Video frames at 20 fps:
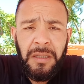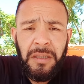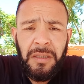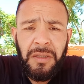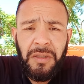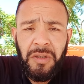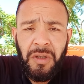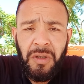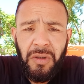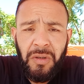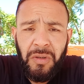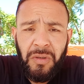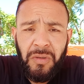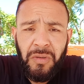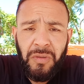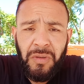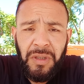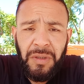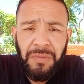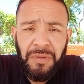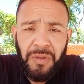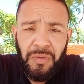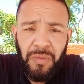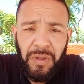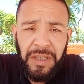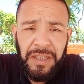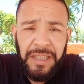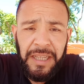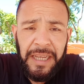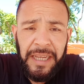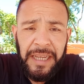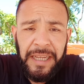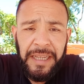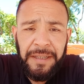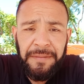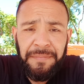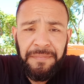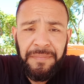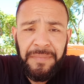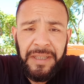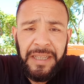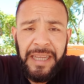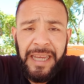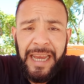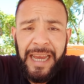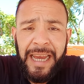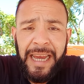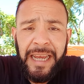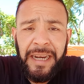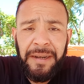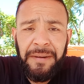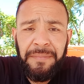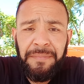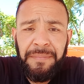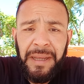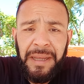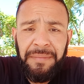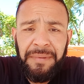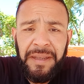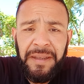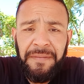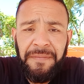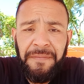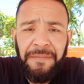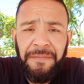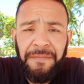So there was one day he had maybe